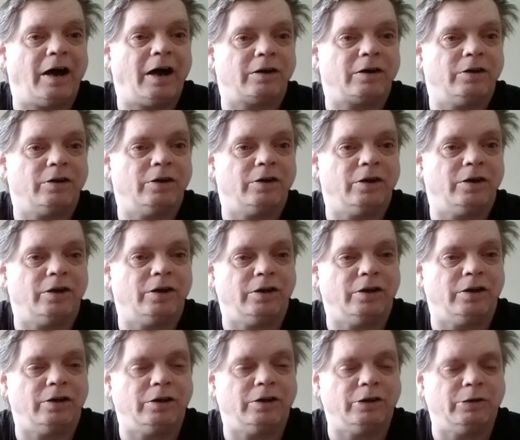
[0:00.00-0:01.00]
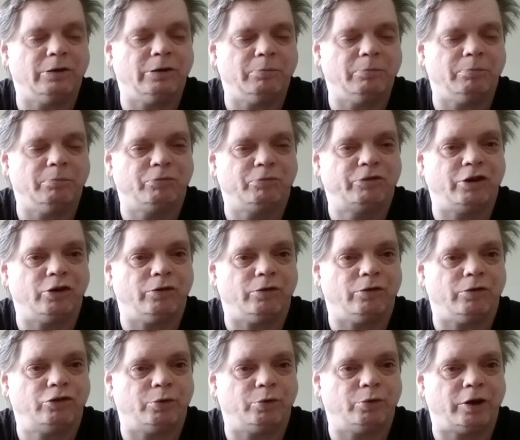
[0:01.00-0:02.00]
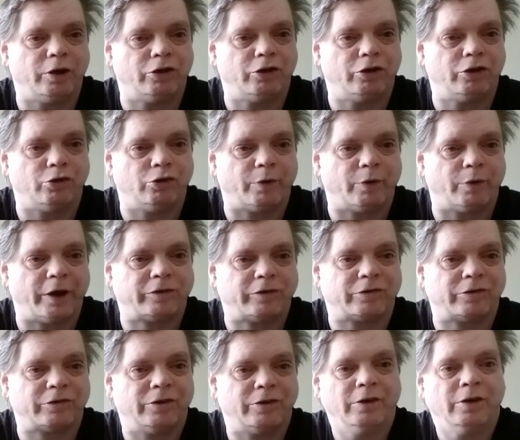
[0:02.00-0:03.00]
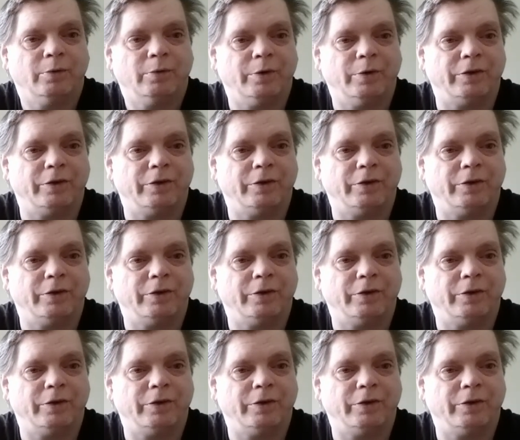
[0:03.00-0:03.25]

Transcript: doing a duet with Peter